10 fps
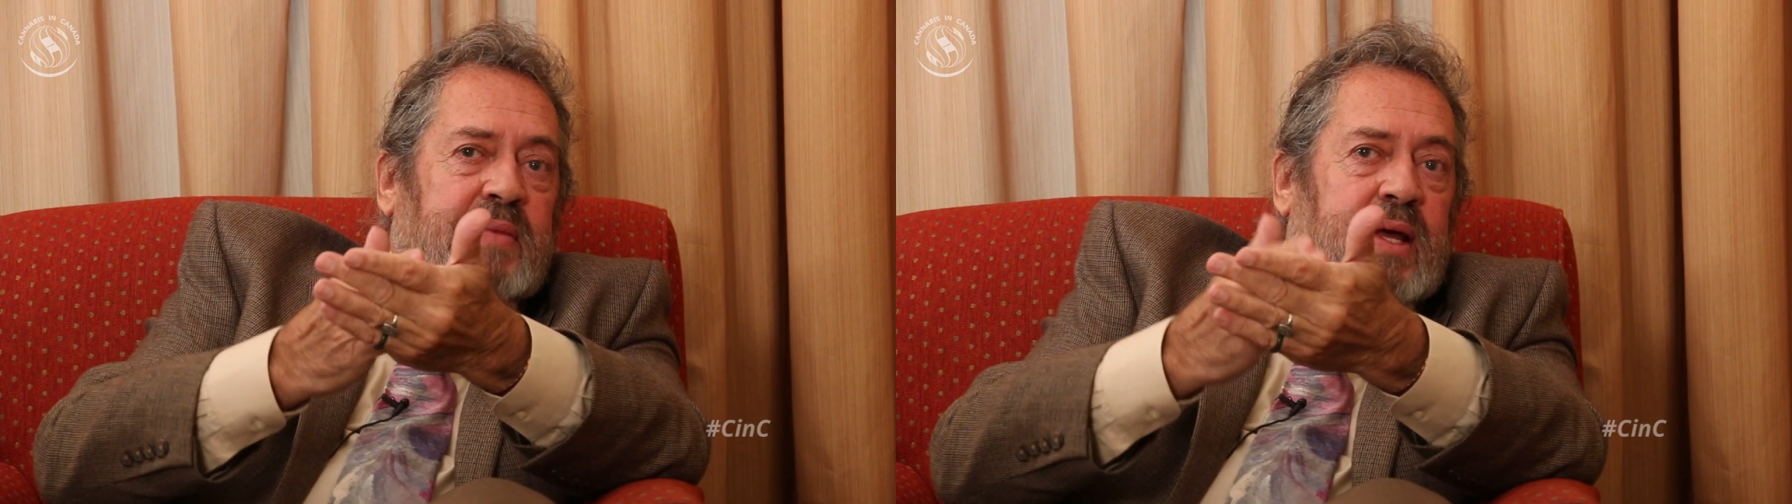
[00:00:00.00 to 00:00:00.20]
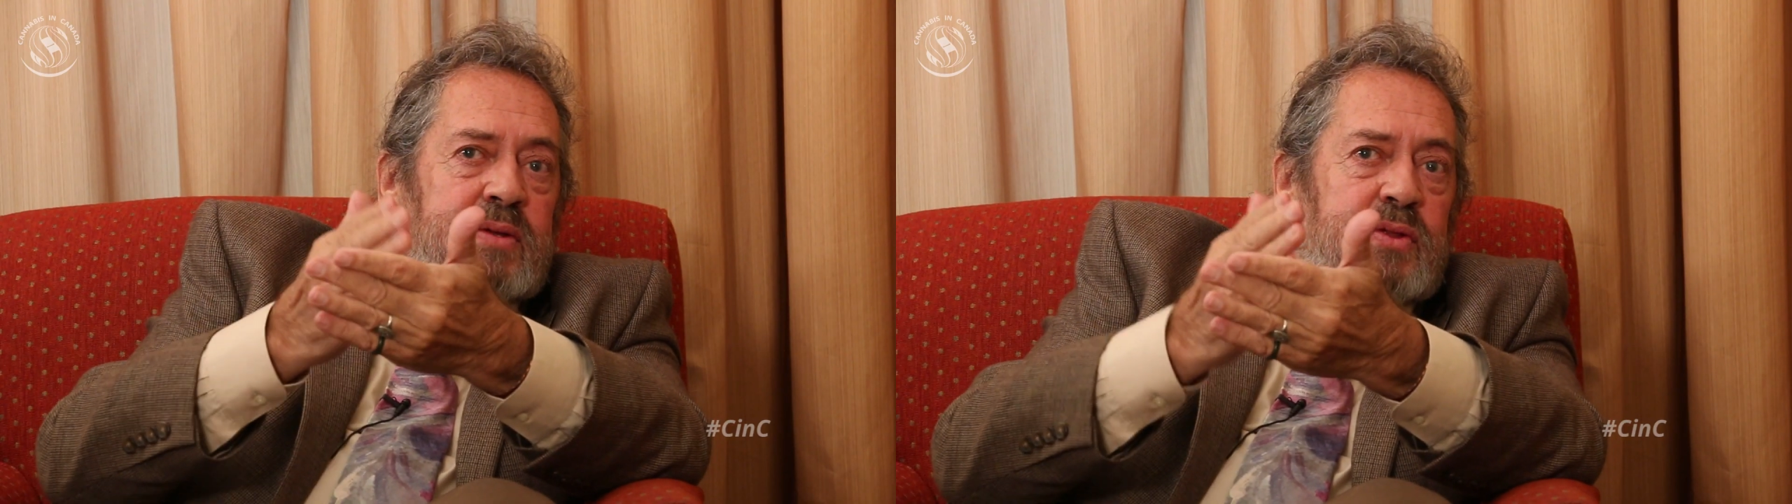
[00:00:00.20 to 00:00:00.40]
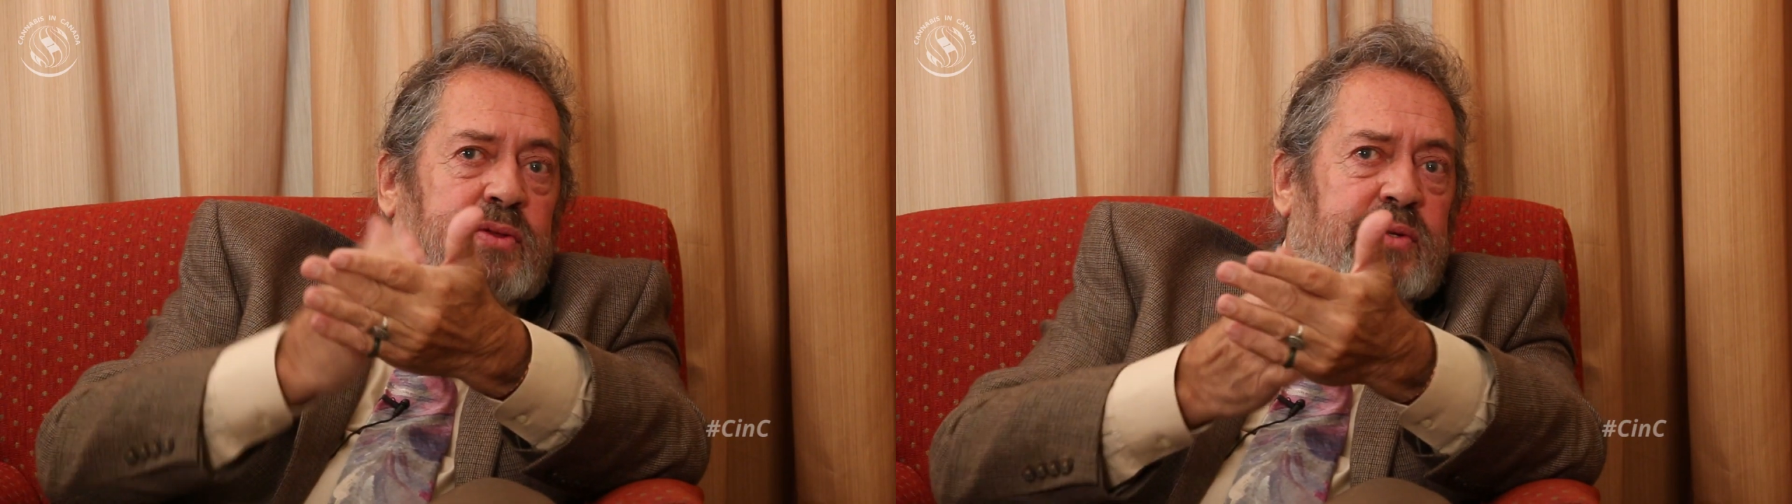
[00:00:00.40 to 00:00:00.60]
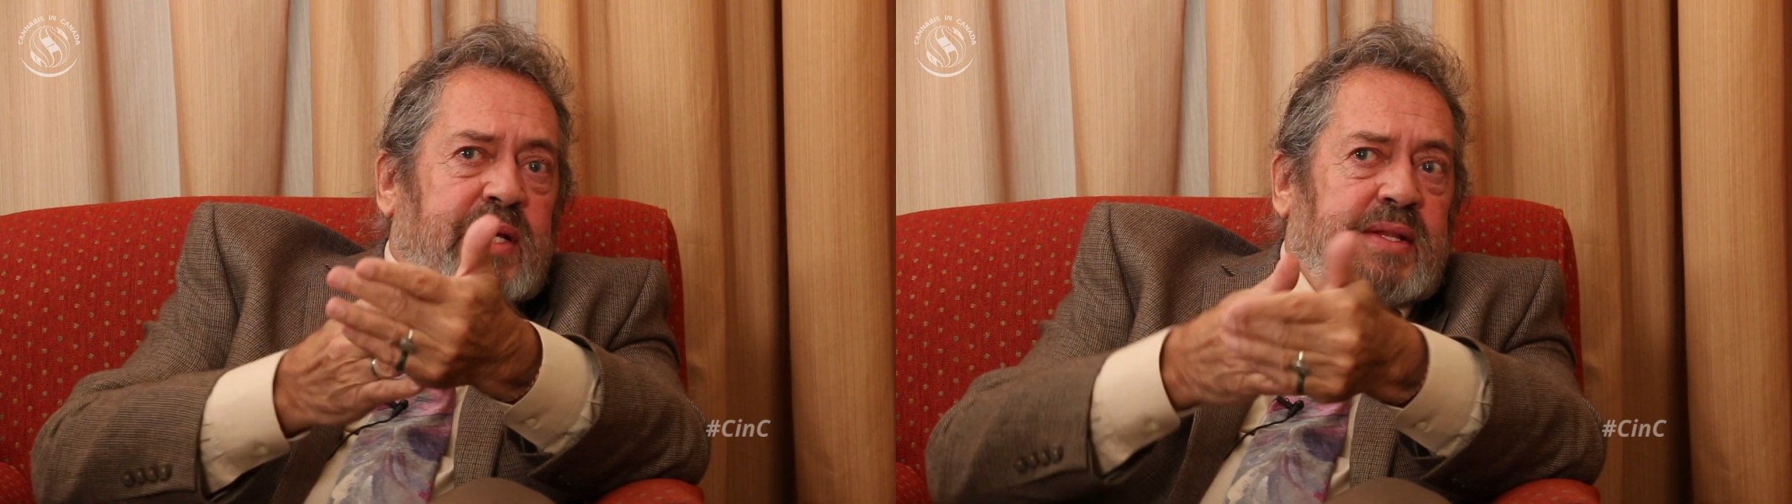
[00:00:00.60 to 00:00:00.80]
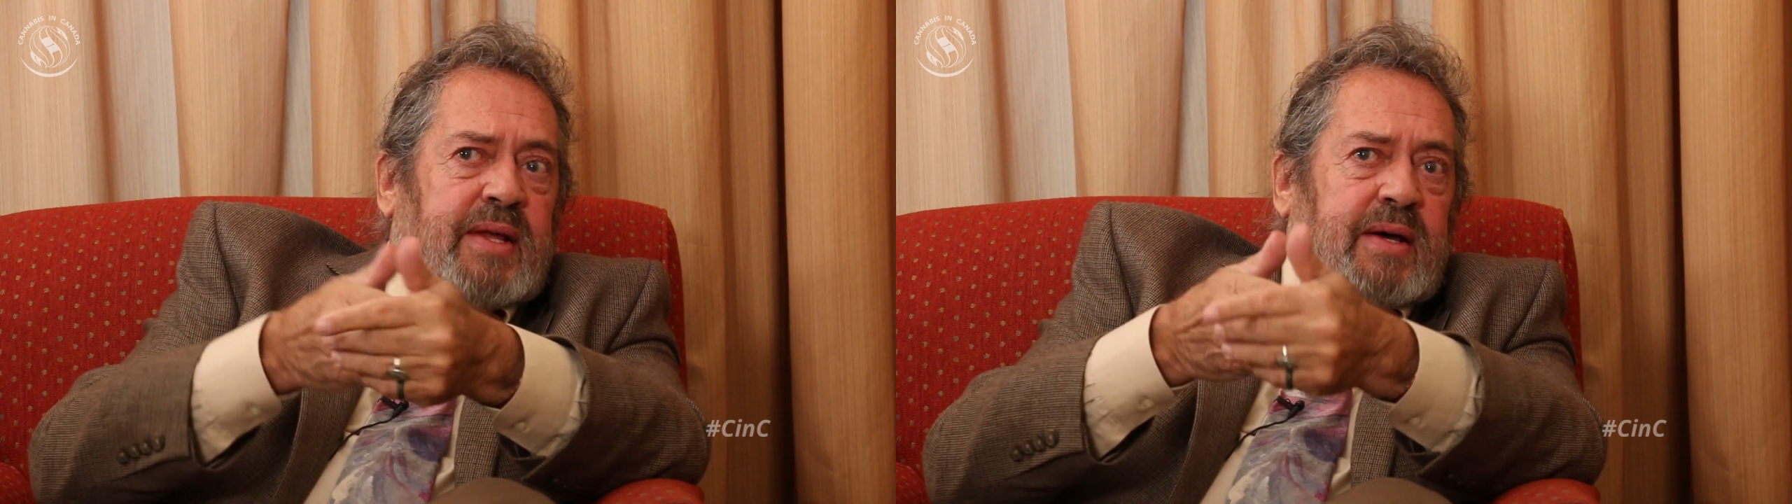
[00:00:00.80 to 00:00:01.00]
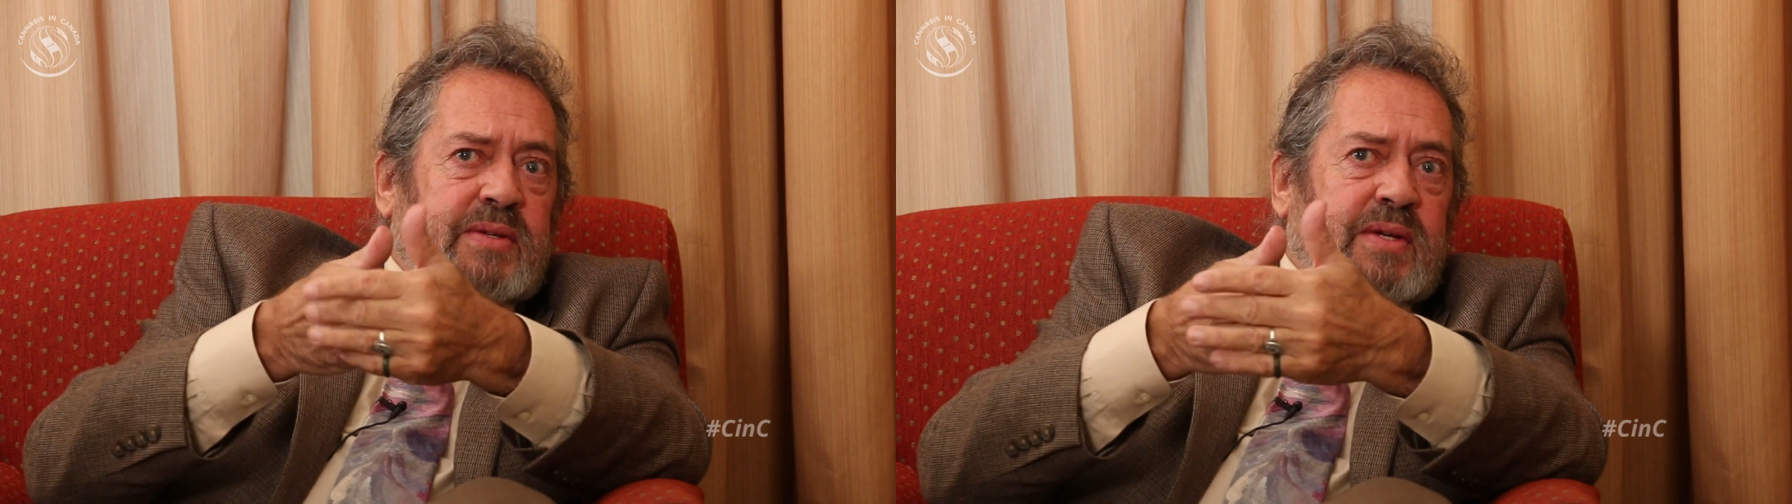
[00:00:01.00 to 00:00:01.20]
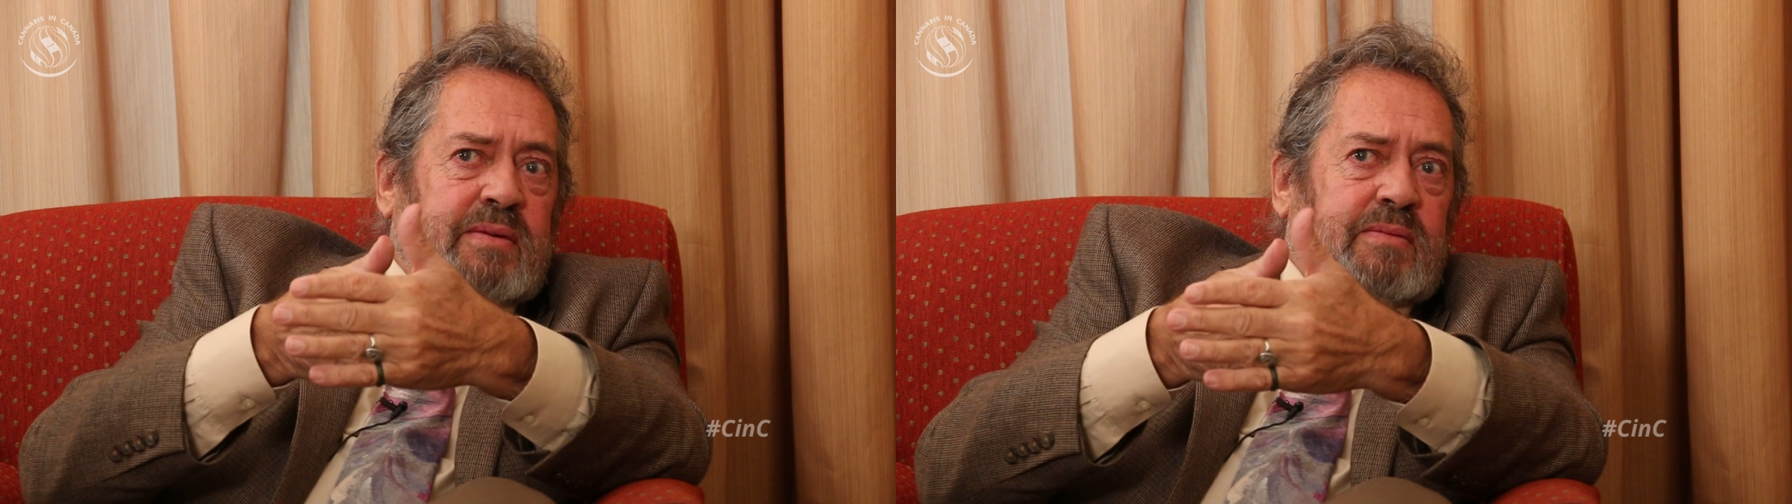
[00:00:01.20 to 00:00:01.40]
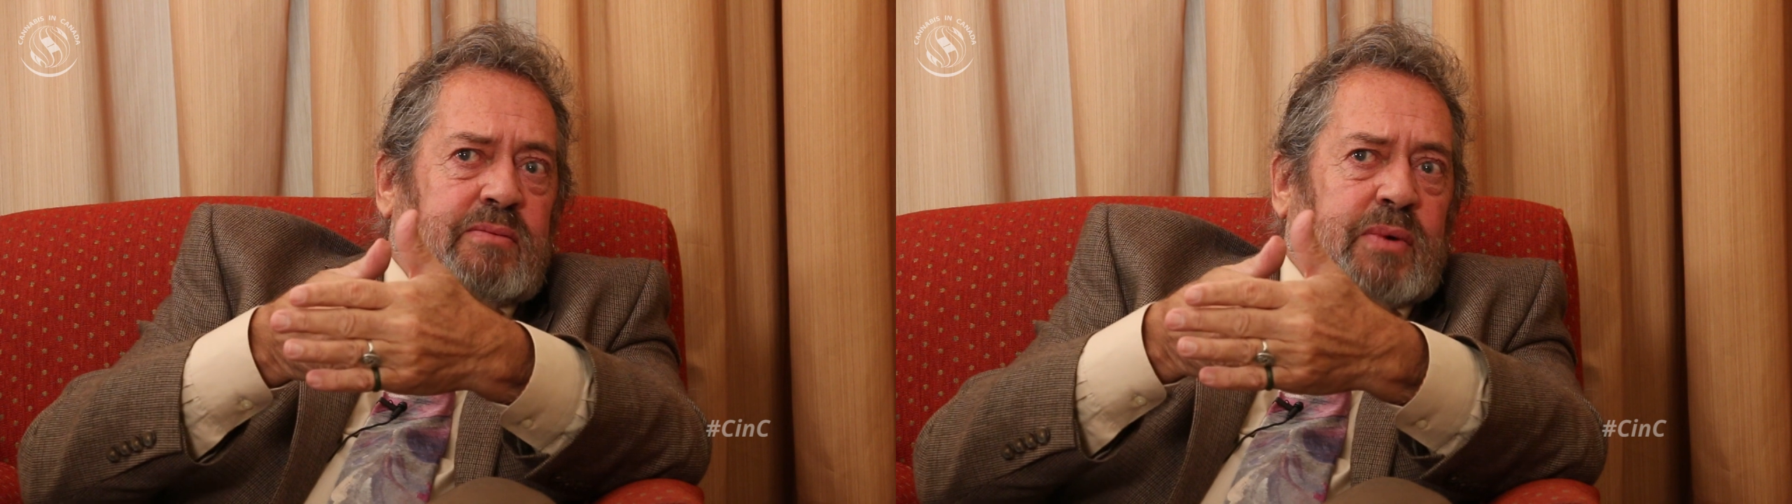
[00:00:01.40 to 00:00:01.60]
that
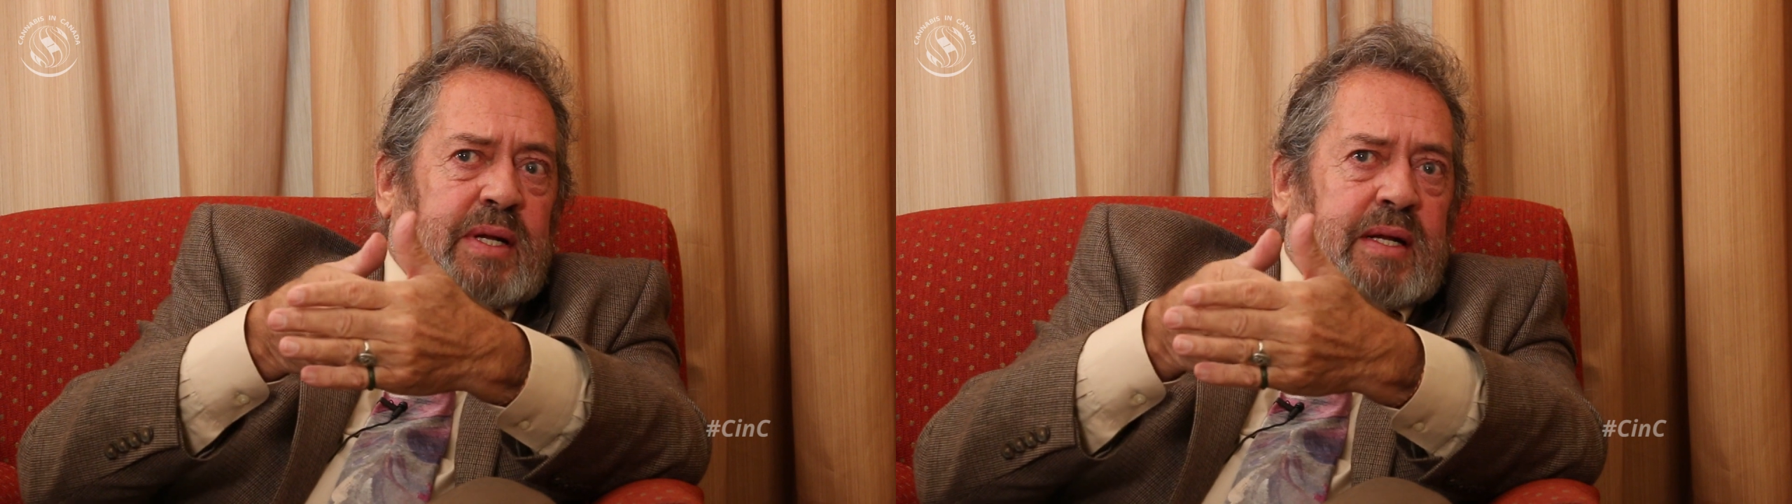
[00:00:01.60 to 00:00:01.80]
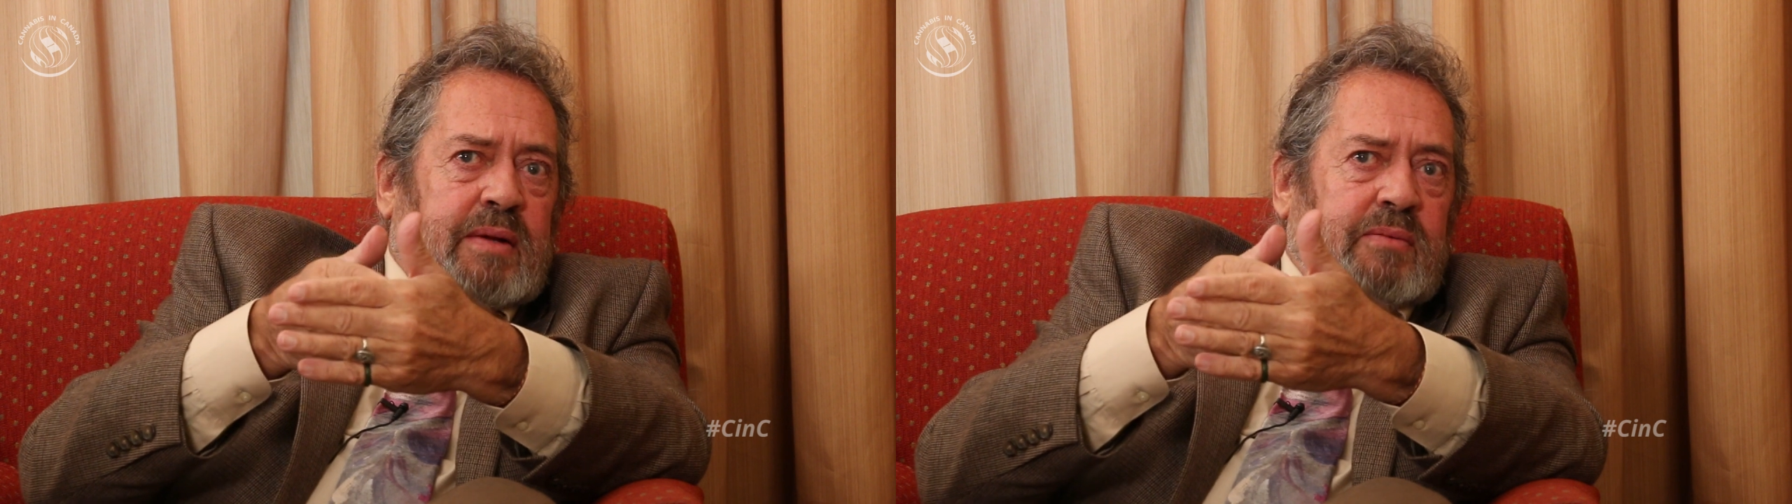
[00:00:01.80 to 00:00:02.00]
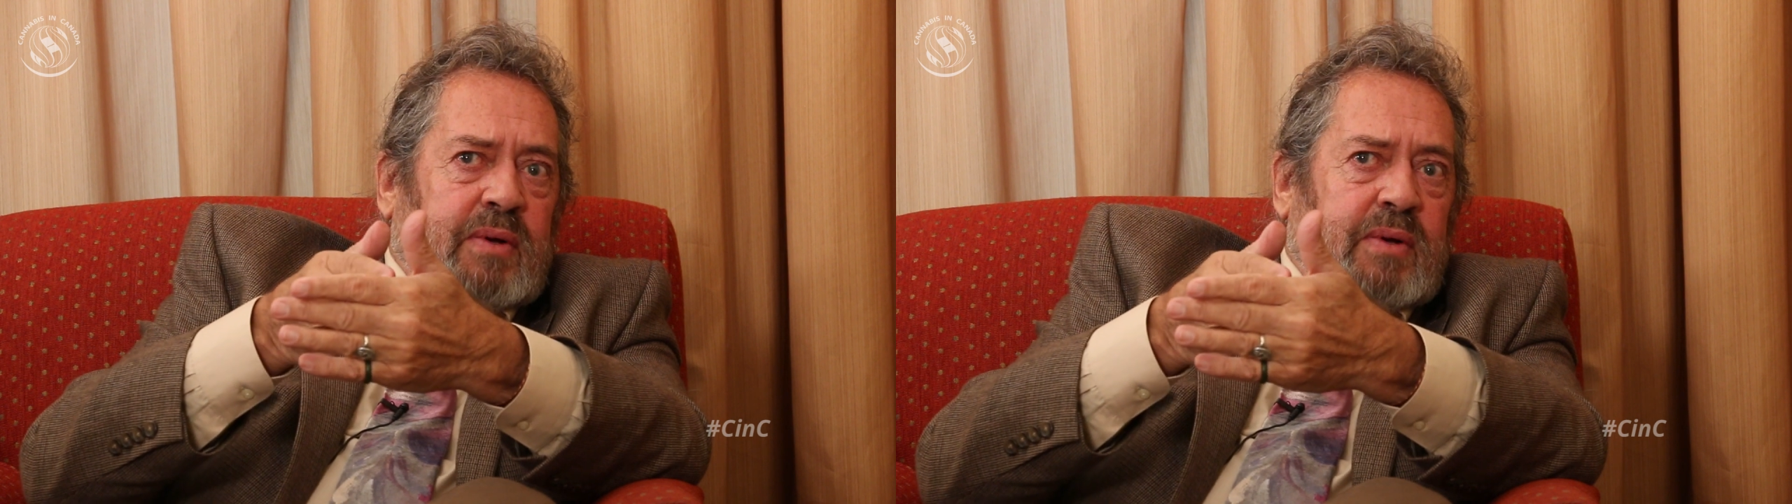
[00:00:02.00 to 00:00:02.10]
13,000 when,